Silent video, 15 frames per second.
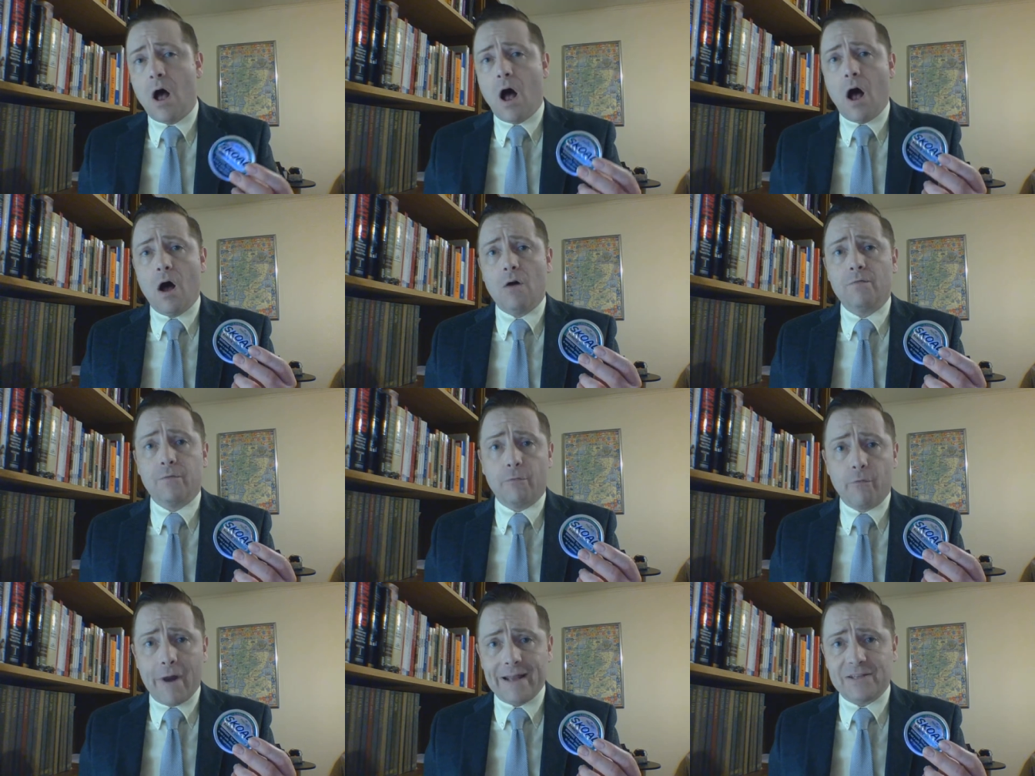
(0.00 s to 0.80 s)
of
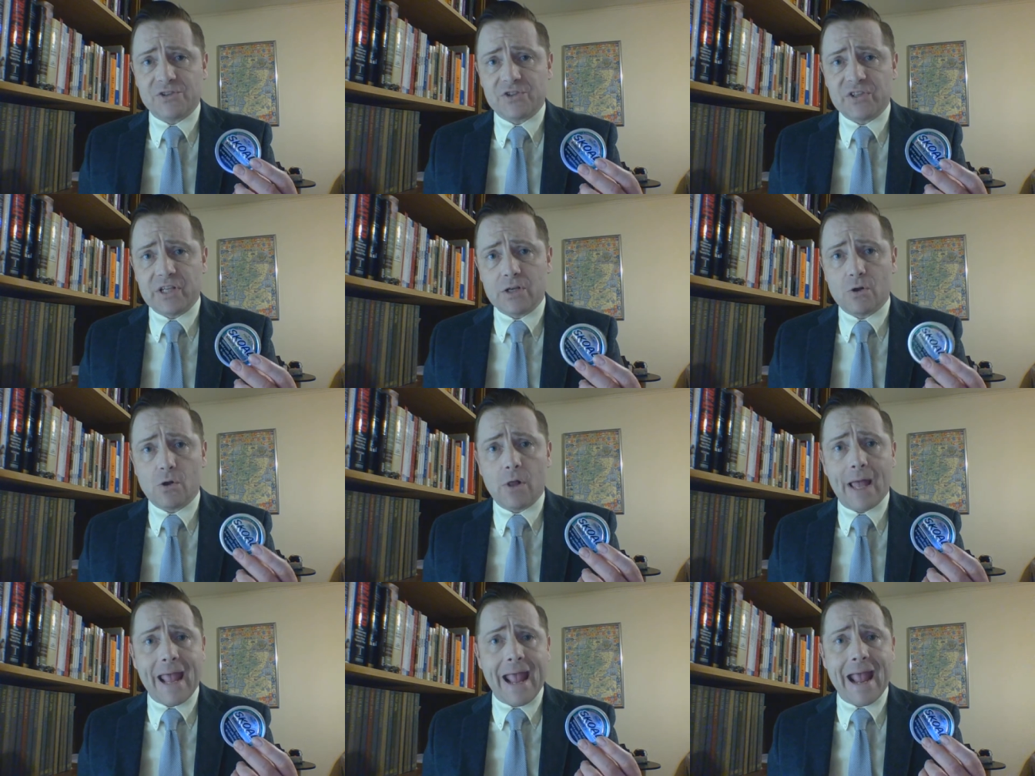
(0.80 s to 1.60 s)
Red
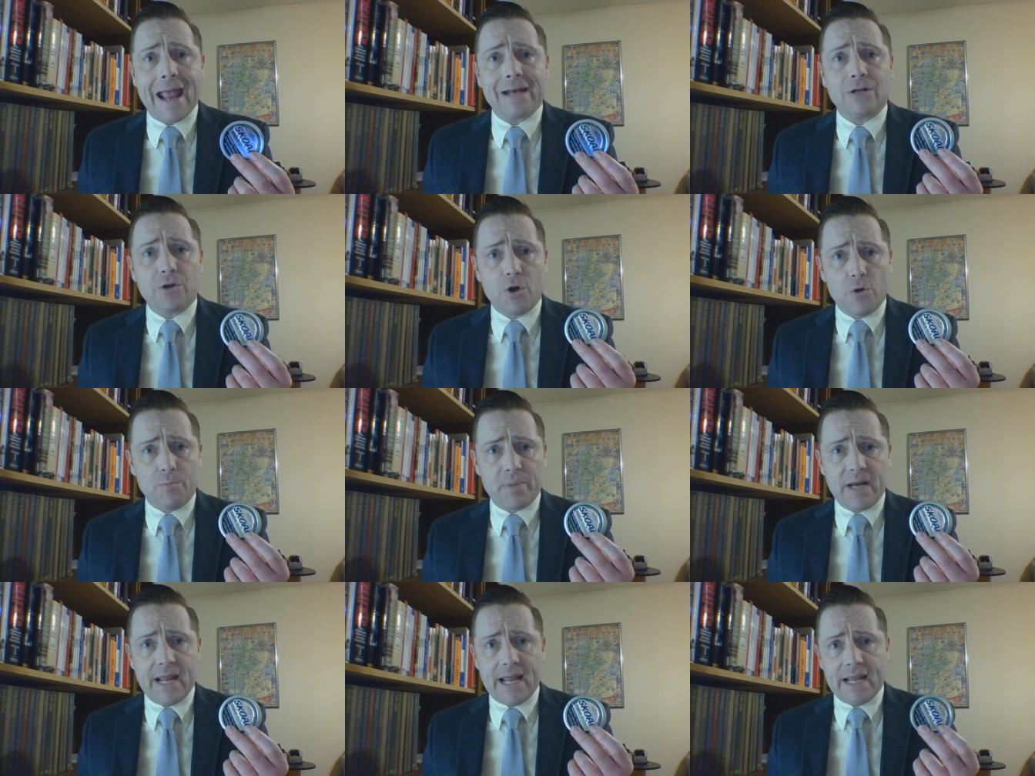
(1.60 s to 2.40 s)
Seal, and
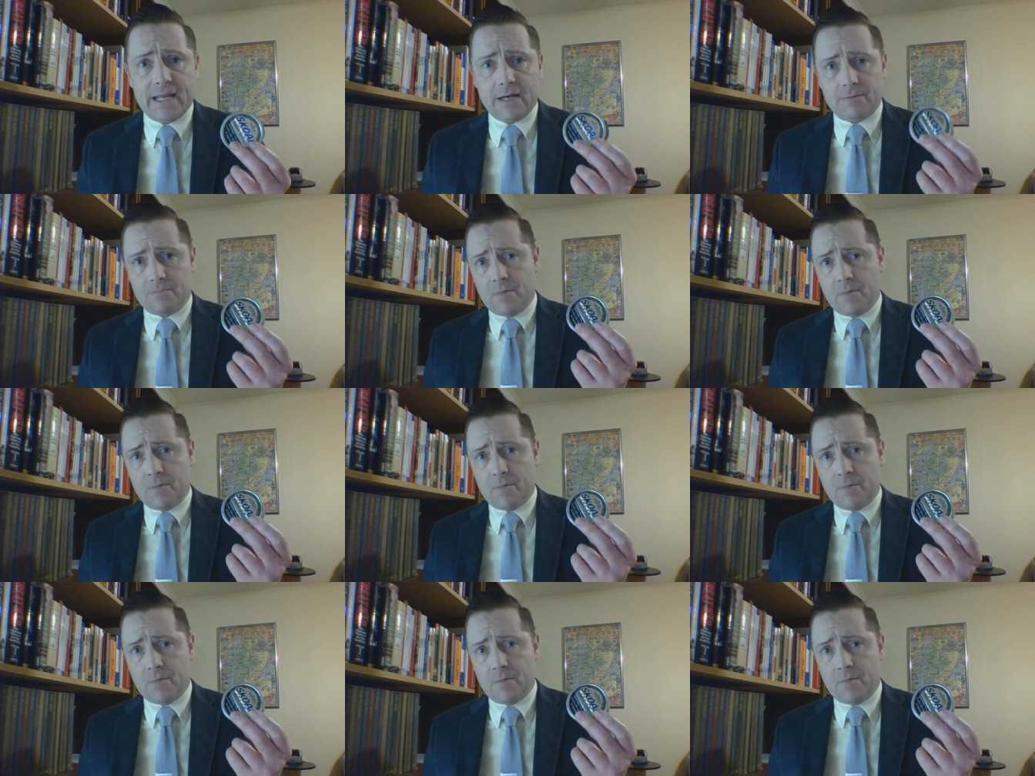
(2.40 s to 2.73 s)
Copenhagen.